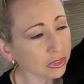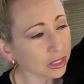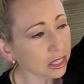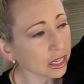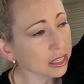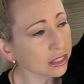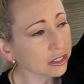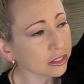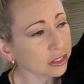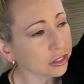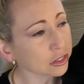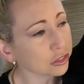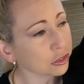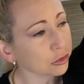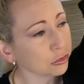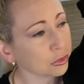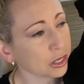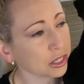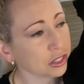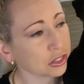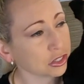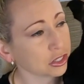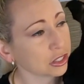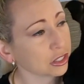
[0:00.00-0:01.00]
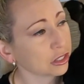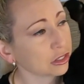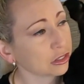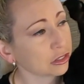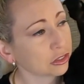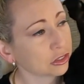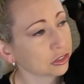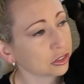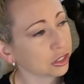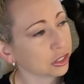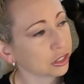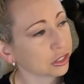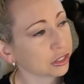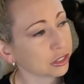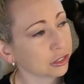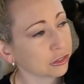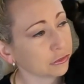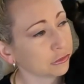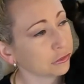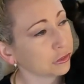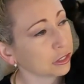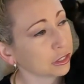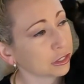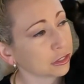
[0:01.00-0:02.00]
and situations just
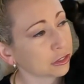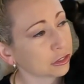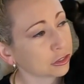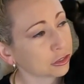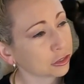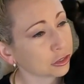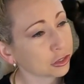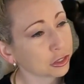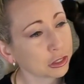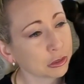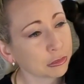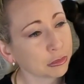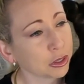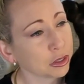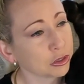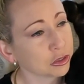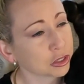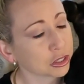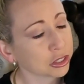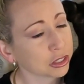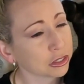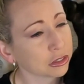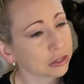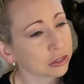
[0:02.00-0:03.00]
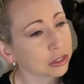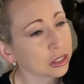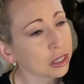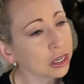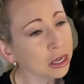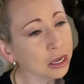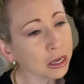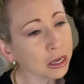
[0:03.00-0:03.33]
inflict certain emotions.